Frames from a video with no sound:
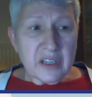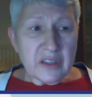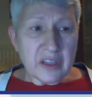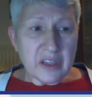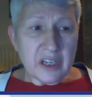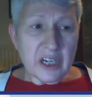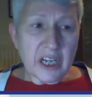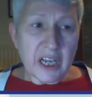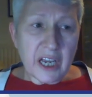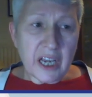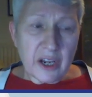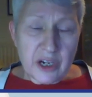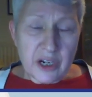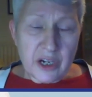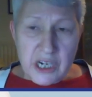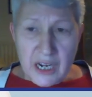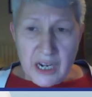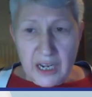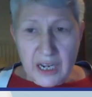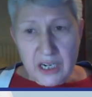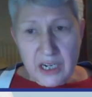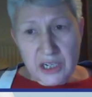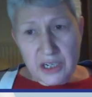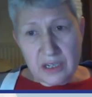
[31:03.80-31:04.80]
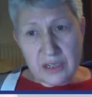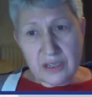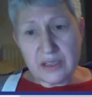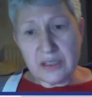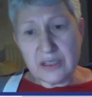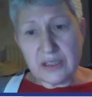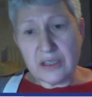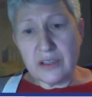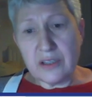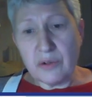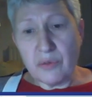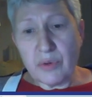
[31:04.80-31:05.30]
the negotiations
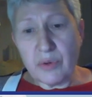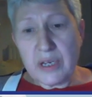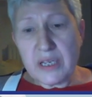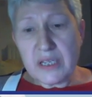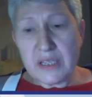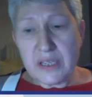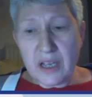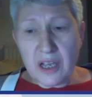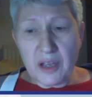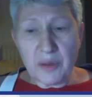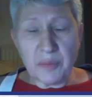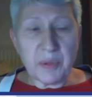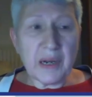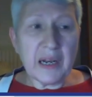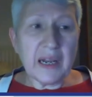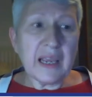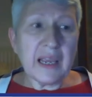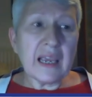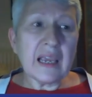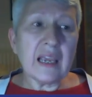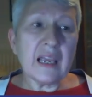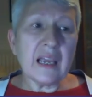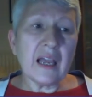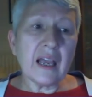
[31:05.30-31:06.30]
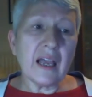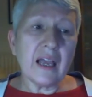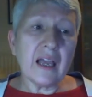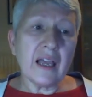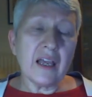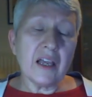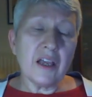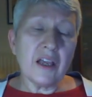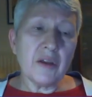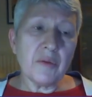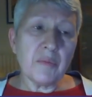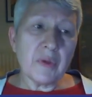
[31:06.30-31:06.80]
and the resampling,
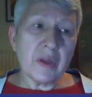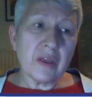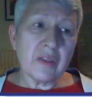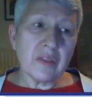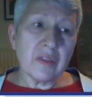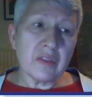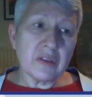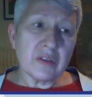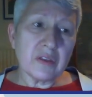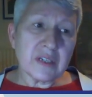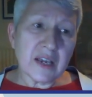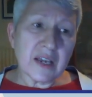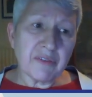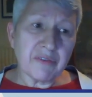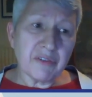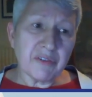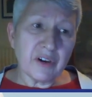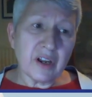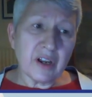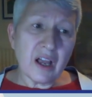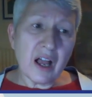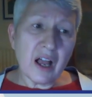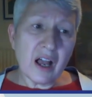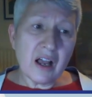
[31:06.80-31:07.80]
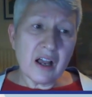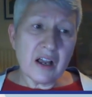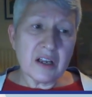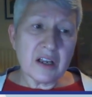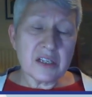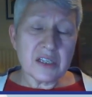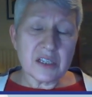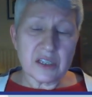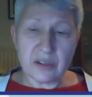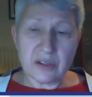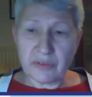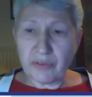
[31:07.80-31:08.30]
DEFRA
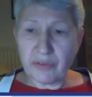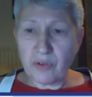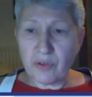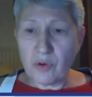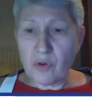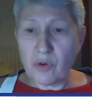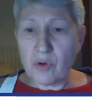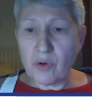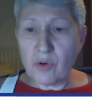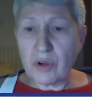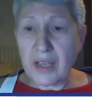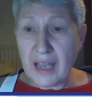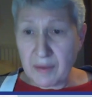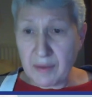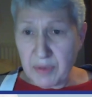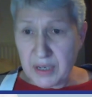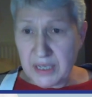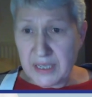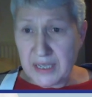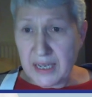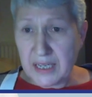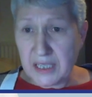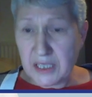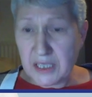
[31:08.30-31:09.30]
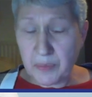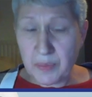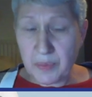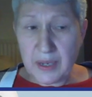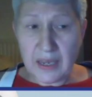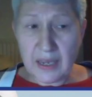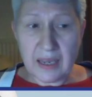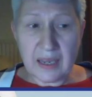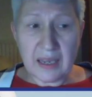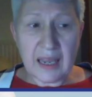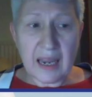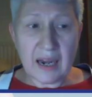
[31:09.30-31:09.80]
asked for gamma tests to
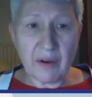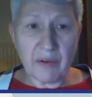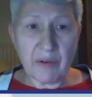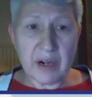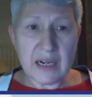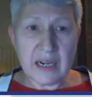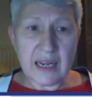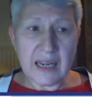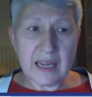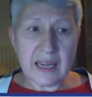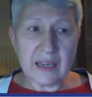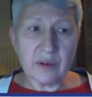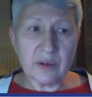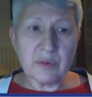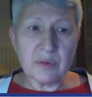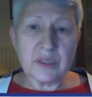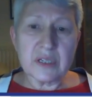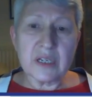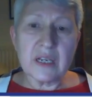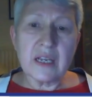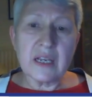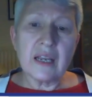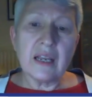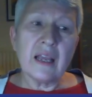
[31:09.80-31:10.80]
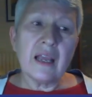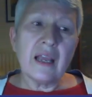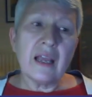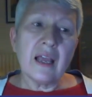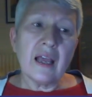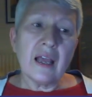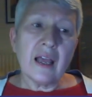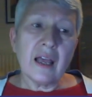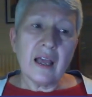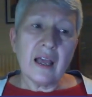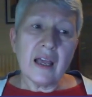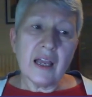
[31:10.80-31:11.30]
be carried out
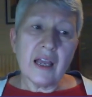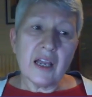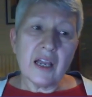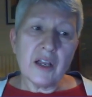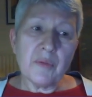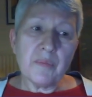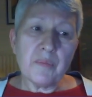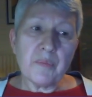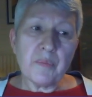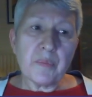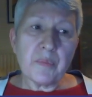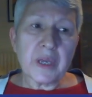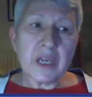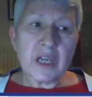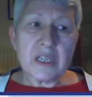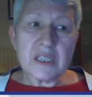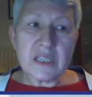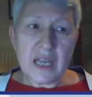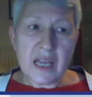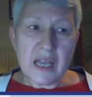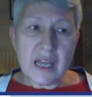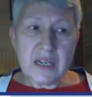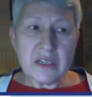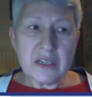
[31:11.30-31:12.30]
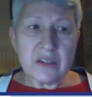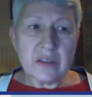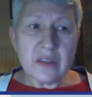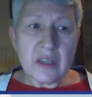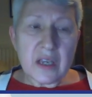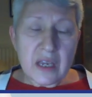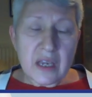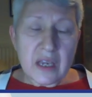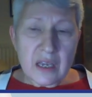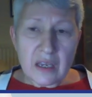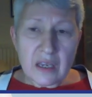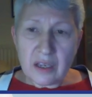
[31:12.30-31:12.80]
because under
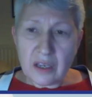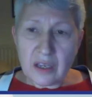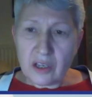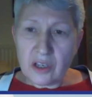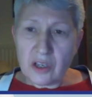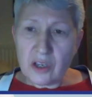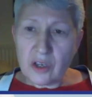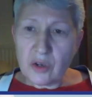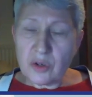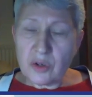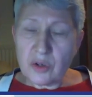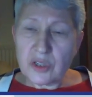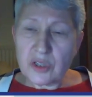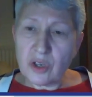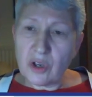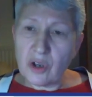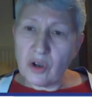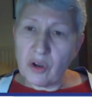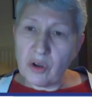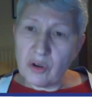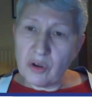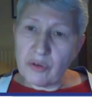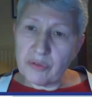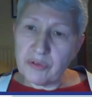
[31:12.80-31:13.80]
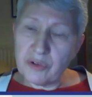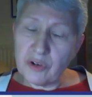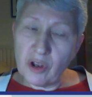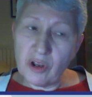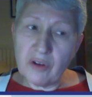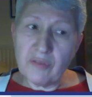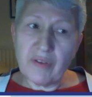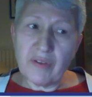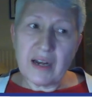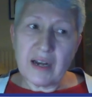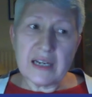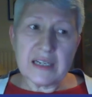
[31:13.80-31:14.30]
the use of
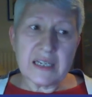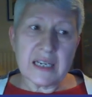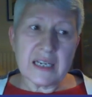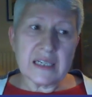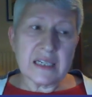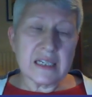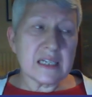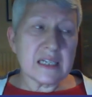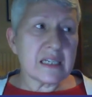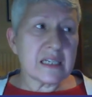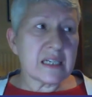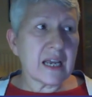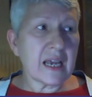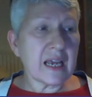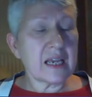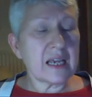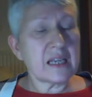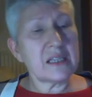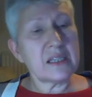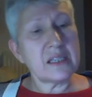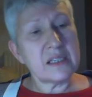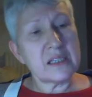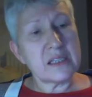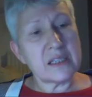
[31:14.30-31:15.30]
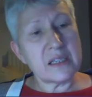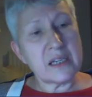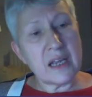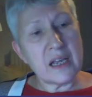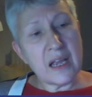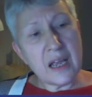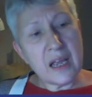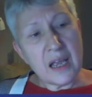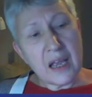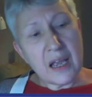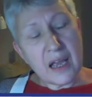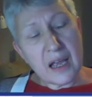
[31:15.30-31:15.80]
non-validated tests
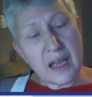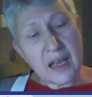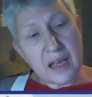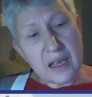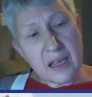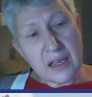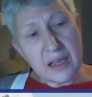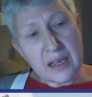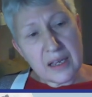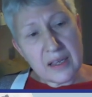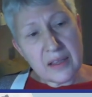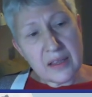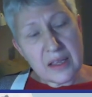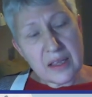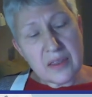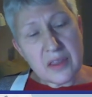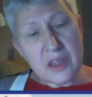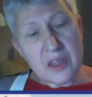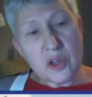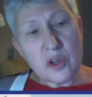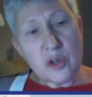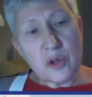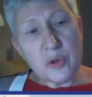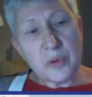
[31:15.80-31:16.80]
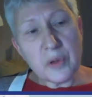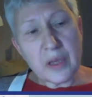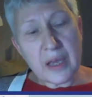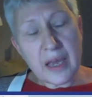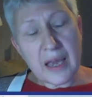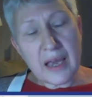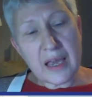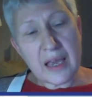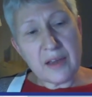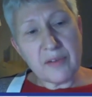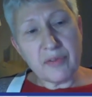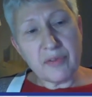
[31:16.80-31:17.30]
in the
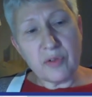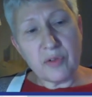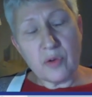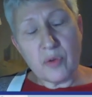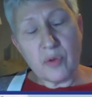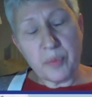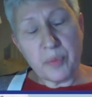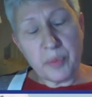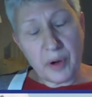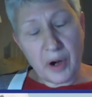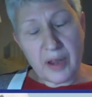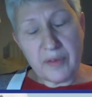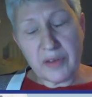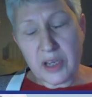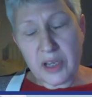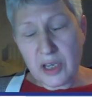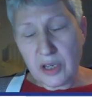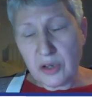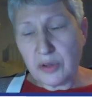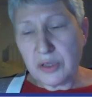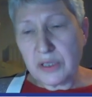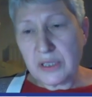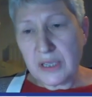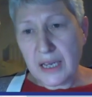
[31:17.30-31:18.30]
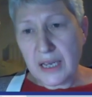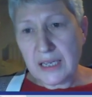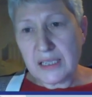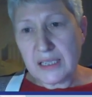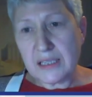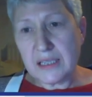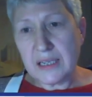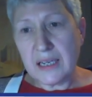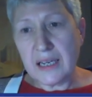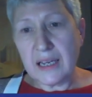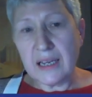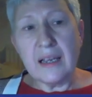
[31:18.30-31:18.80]
UK for private use
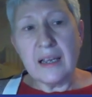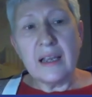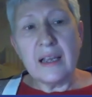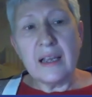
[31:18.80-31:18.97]
testing,